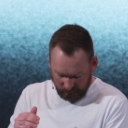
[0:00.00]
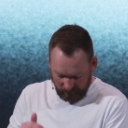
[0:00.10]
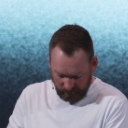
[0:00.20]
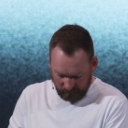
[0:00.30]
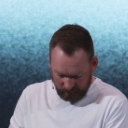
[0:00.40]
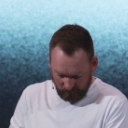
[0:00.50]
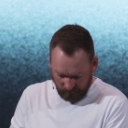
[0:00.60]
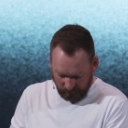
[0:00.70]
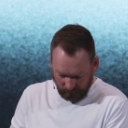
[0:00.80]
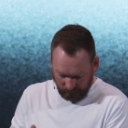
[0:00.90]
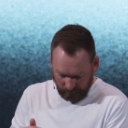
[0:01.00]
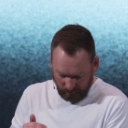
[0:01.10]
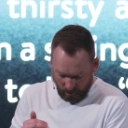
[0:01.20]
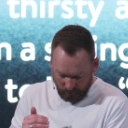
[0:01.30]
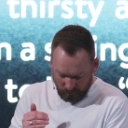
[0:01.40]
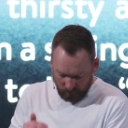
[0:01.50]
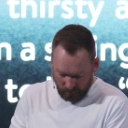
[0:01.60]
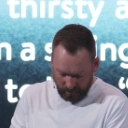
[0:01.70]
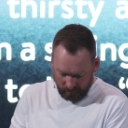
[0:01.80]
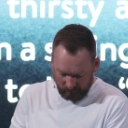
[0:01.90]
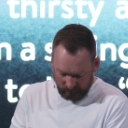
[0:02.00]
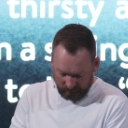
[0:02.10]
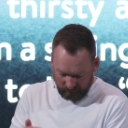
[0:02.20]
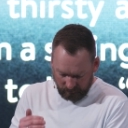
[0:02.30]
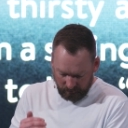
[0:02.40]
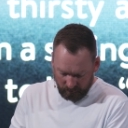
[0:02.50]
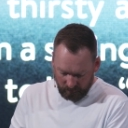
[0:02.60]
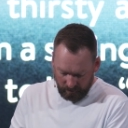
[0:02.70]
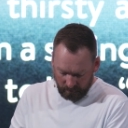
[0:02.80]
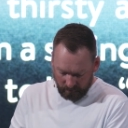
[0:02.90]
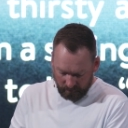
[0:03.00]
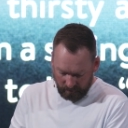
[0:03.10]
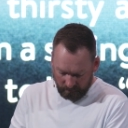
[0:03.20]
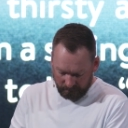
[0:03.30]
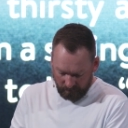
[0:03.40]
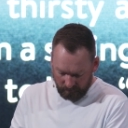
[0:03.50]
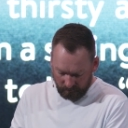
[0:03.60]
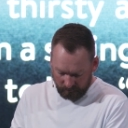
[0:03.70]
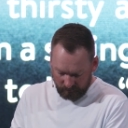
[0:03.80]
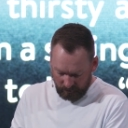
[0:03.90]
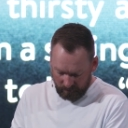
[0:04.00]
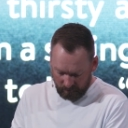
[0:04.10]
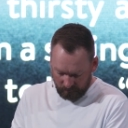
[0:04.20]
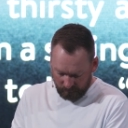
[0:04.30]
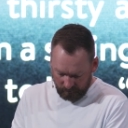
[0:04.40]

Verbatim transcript: But he keeps going. Are you greater? She says, Are you greater than our father Jacob?